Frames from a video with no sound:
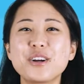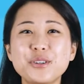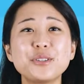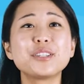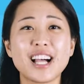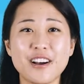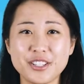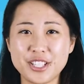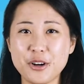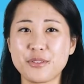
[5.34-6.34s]
Google Cloud
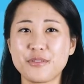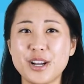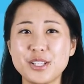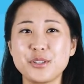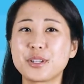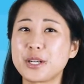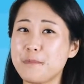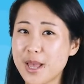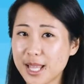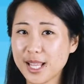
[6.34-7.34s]
Shell provides you
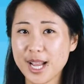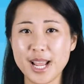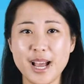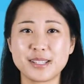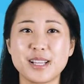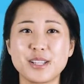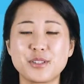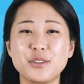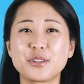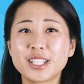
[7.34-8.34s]
command line access
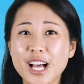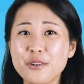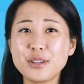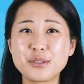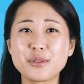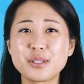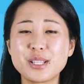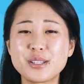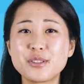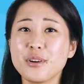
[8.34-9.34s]
to your cloud
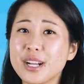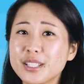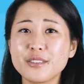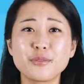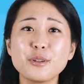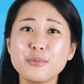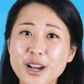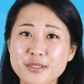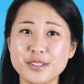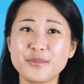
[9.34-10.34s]
resources directly from your
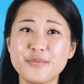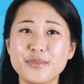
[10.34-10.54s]
browser.